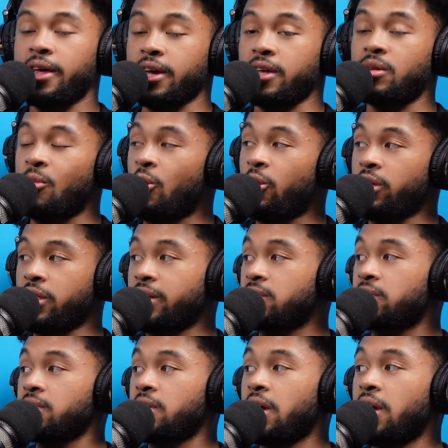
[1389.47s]
like in the morning, like
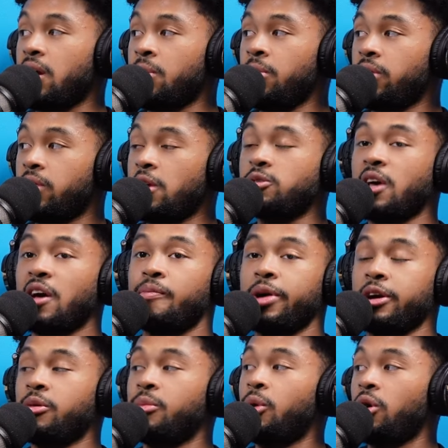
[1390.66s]
six A M They used to have
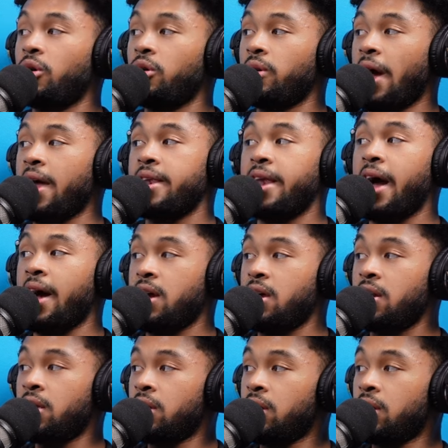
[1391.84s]
pickleball at
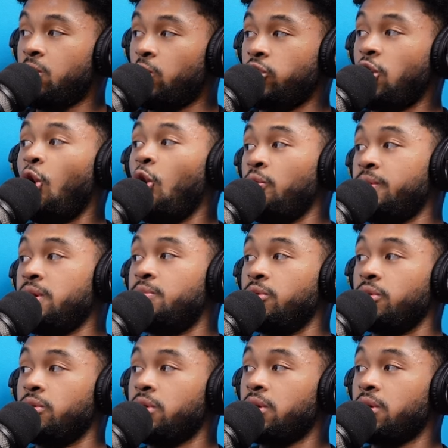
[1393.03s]
nine with the old people.